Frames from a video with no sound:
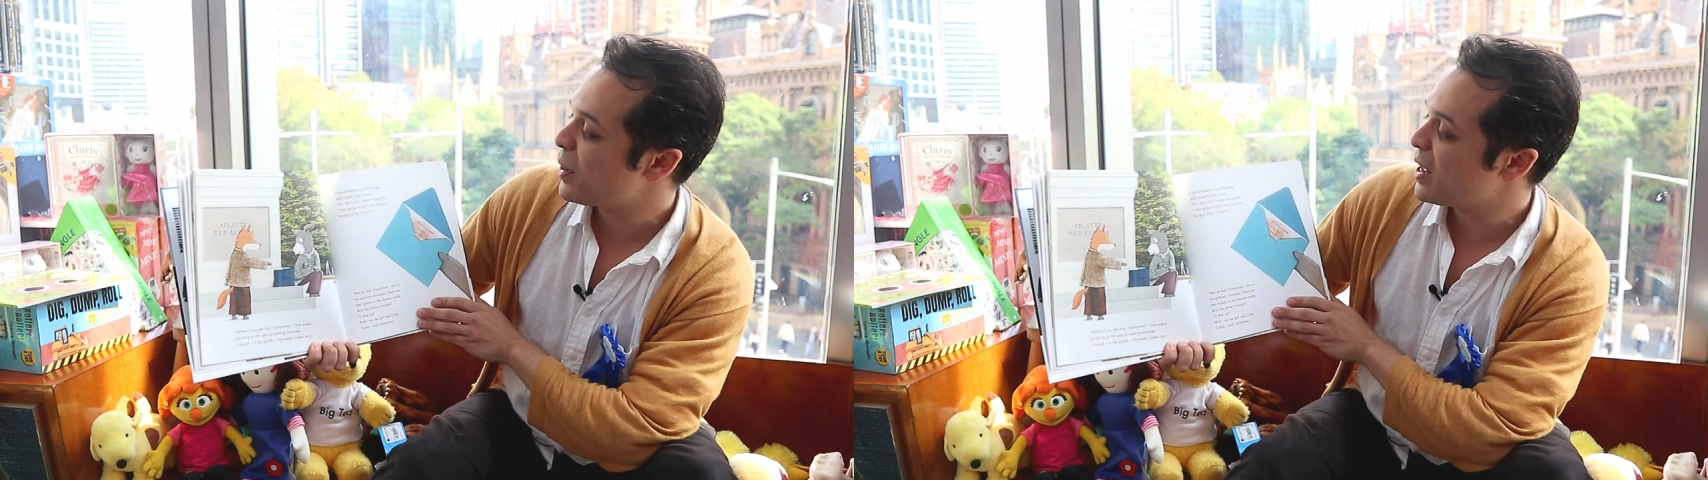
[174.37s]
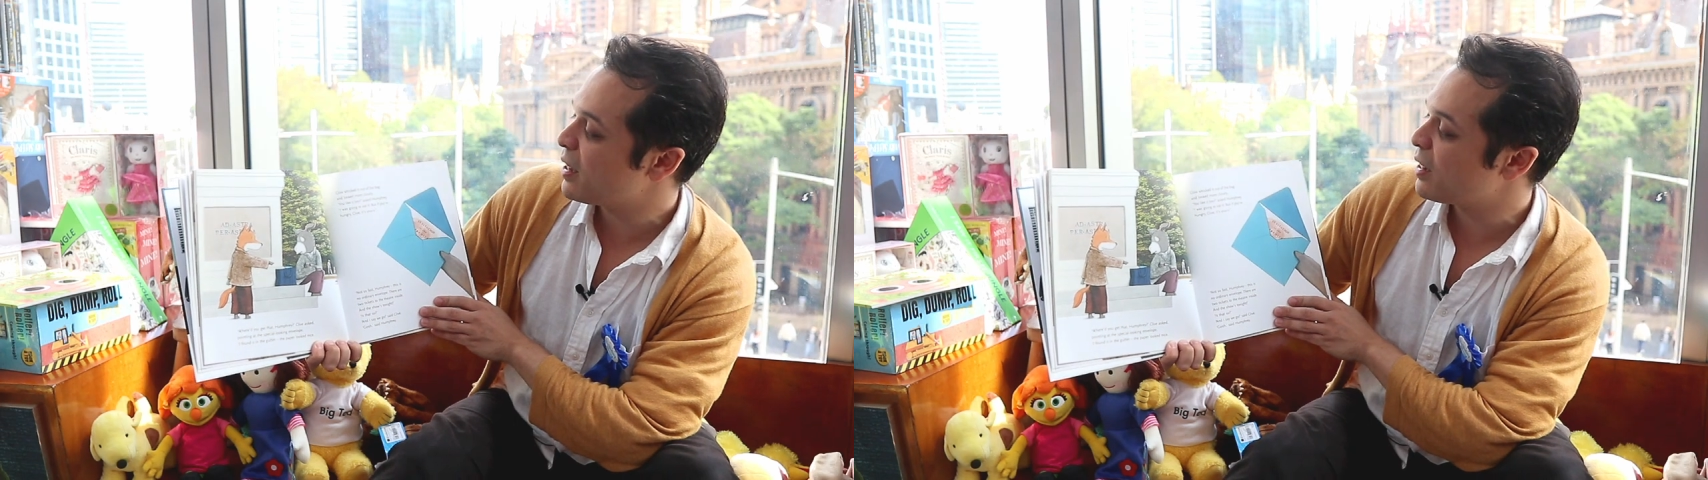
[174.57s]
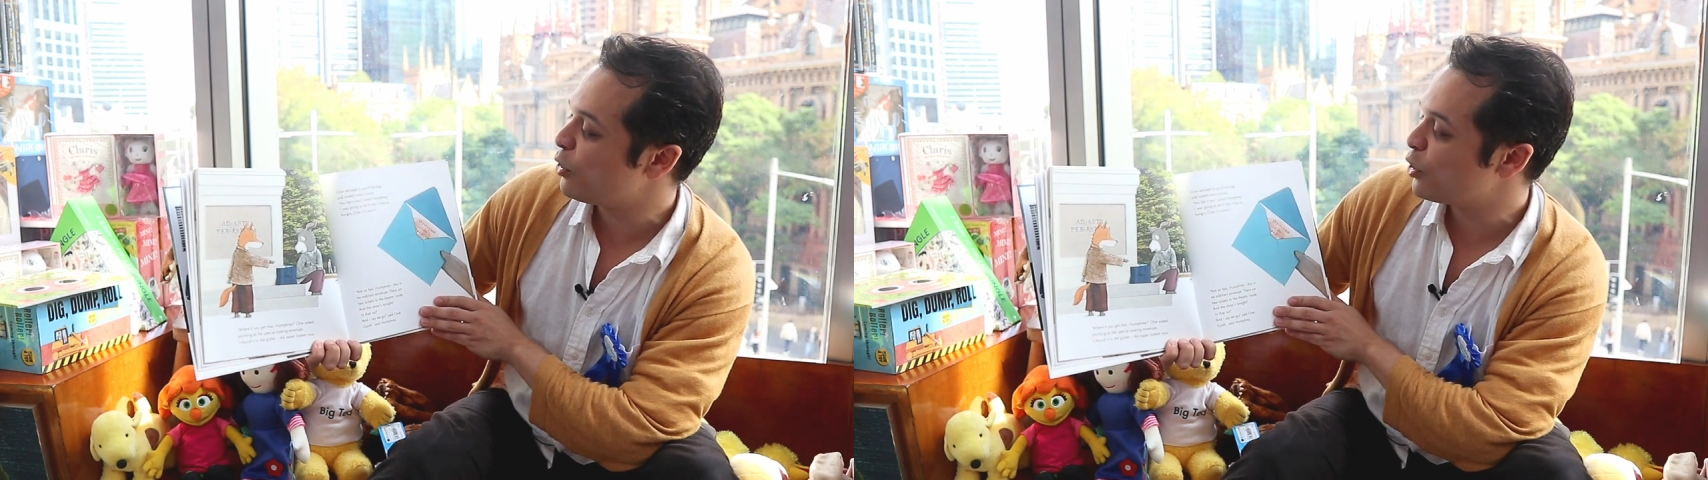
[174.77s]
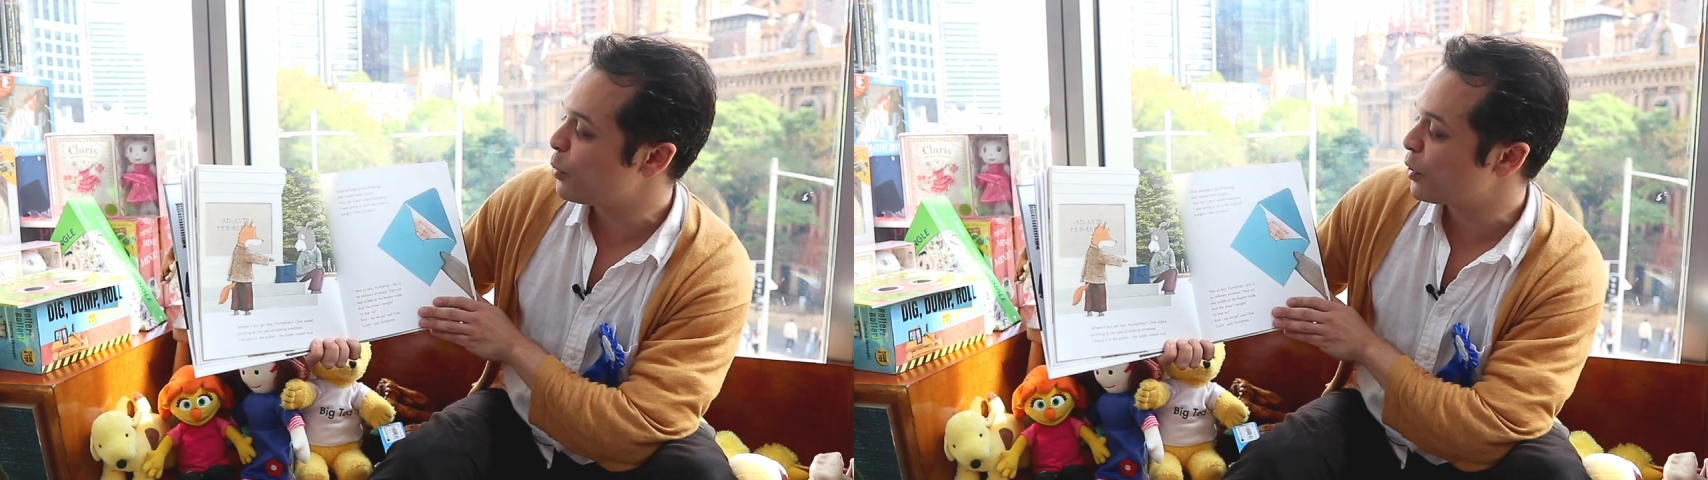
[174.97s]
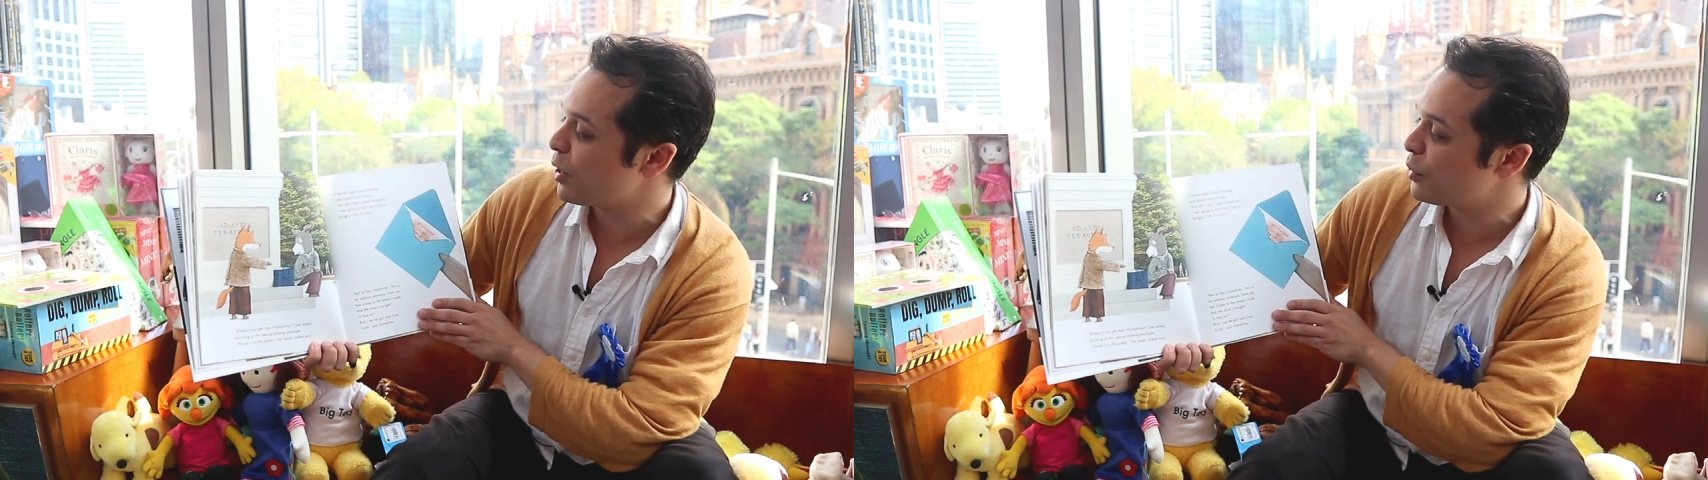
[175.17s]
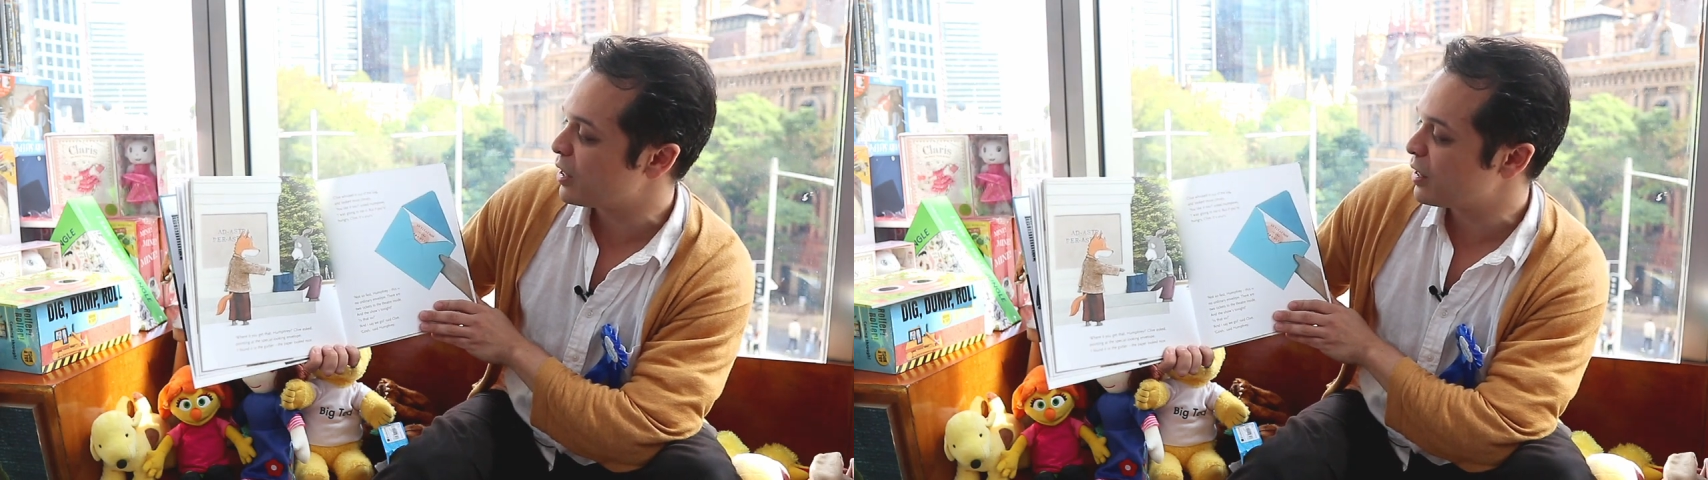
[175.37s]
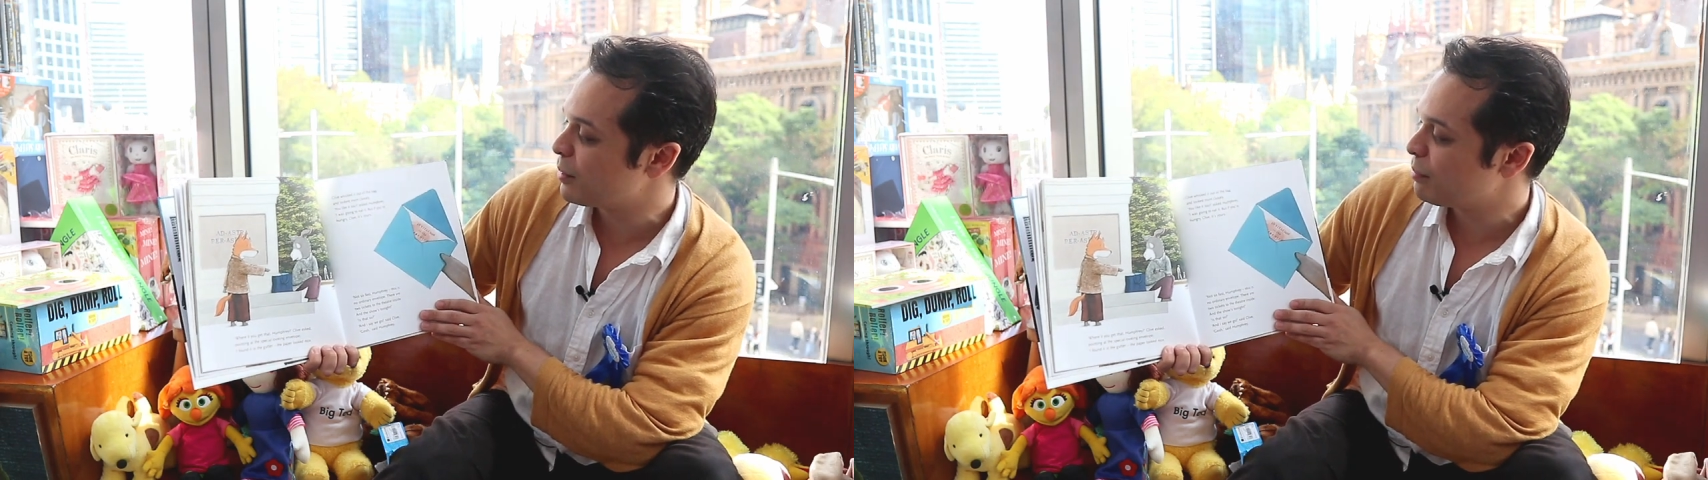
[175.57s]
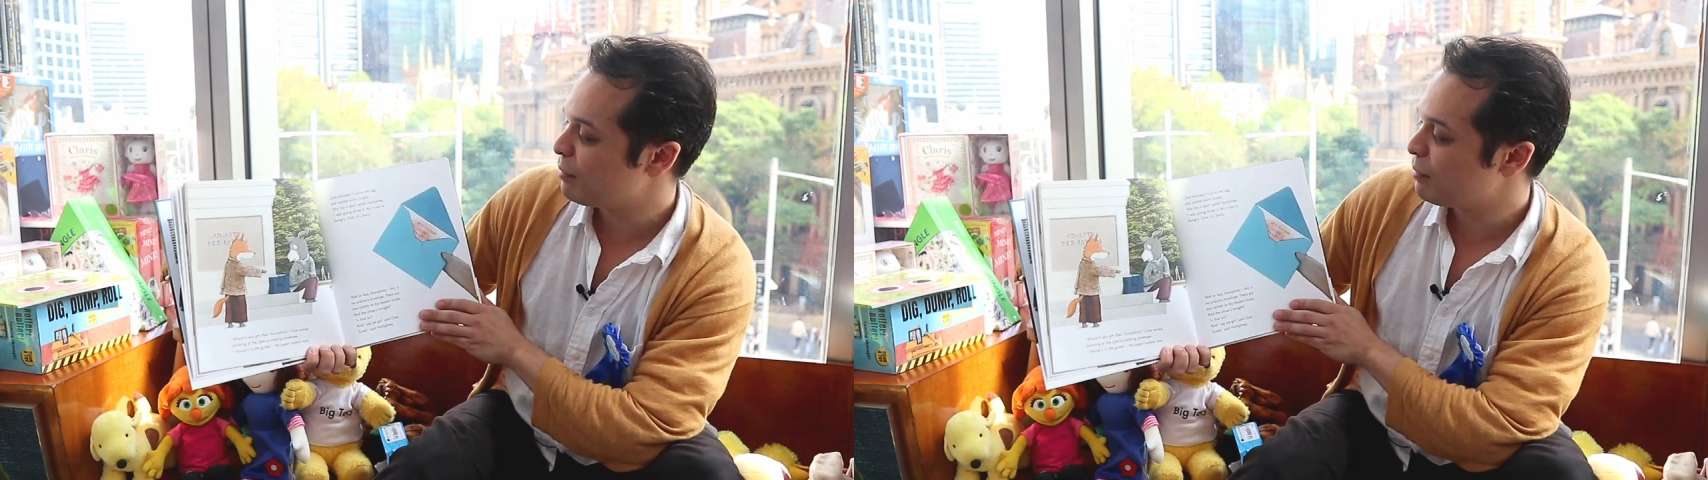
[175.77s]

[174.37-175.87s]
bag and looked more closely.